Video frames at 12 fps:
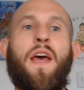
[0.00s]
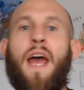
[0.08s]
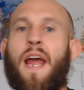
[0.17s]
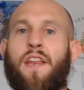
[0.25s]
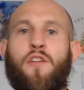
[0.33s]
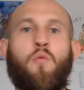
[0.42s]

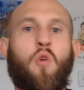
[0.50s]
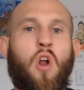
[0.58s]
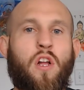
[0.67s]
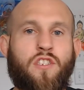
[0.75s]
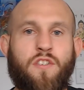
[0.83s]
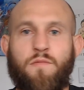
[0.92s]
and you were
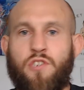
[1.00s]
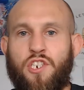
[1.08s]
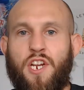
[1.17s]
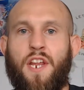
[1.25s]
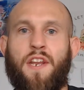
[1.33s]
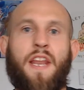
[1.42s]
on some
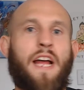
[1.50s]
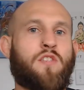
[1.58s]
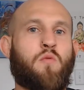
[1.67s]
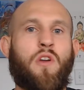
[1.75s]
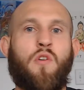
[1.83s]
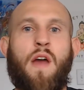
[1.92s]
shit and that's
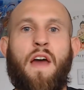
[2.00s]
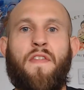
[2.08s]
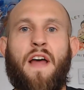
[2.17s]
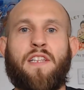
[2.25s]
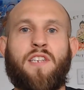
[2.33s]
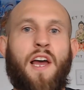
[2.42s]
why you had
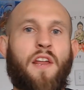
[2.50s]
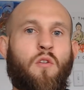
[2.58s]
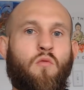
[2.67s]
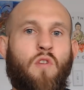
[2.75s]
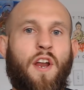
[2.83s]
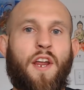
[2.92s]
that title
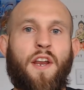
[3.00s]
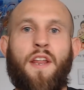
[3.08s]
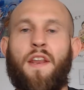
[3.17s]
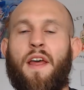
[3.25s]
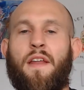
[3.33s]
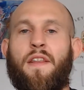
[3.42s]
reign
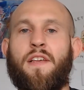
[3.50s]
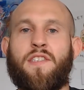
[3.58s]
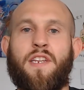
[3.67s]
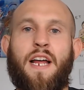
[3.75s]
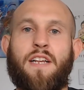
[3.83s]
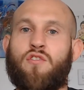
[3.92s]
and this and that.